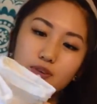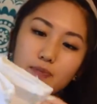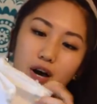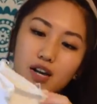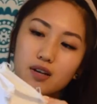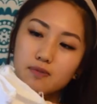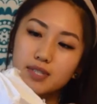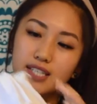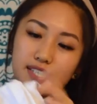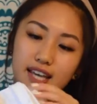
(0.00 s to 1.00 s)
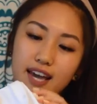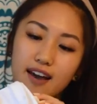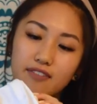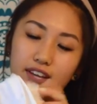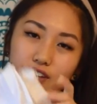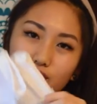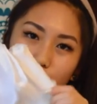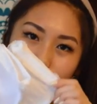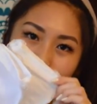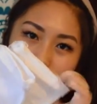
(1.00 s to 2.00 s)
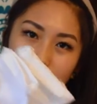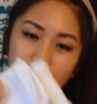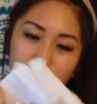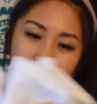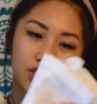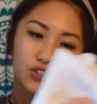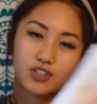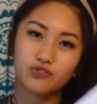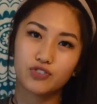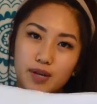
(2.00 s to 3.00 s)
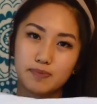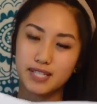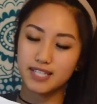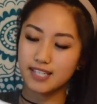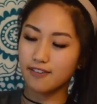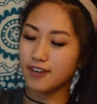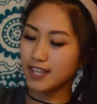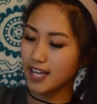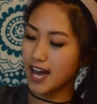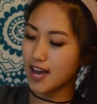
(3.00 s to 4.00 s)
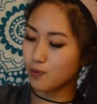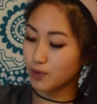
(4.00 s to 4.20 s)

the bottoms because they have like little rips and stuff like that.